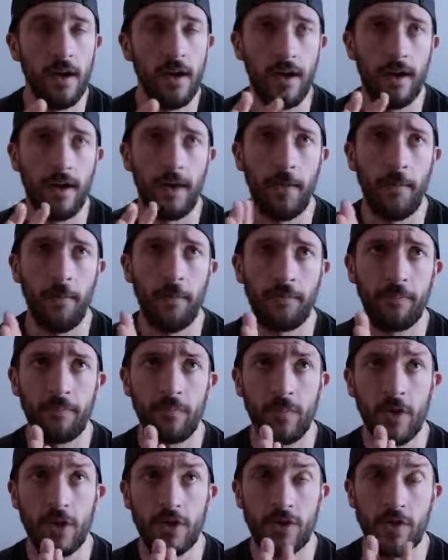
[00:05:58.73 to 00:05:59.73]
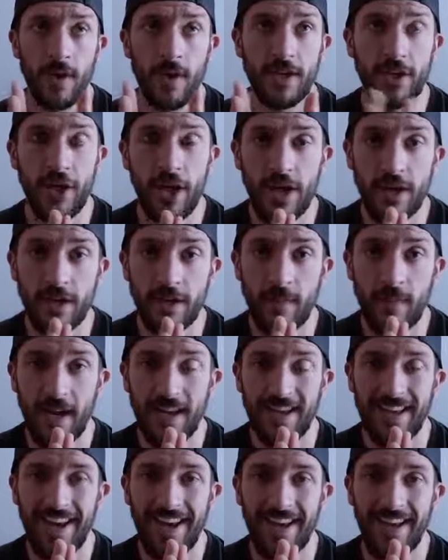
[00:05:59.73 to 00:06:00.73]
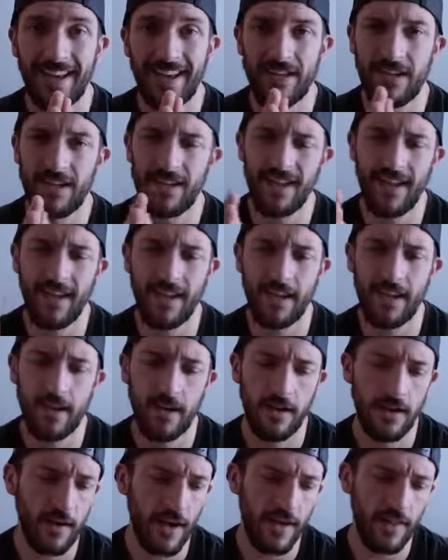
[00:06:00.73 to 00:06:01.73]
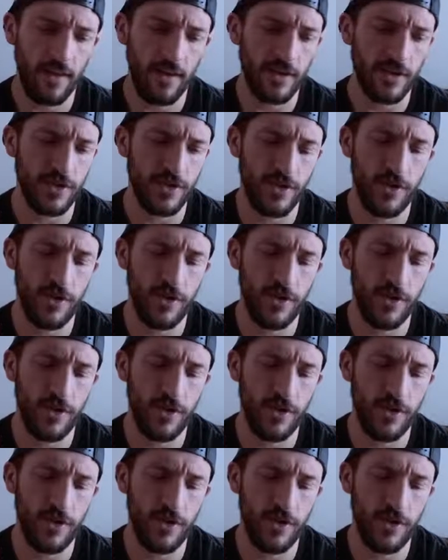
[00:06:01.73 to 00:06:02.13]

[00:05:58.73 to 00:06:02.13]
So I changed my diet to like, I think it was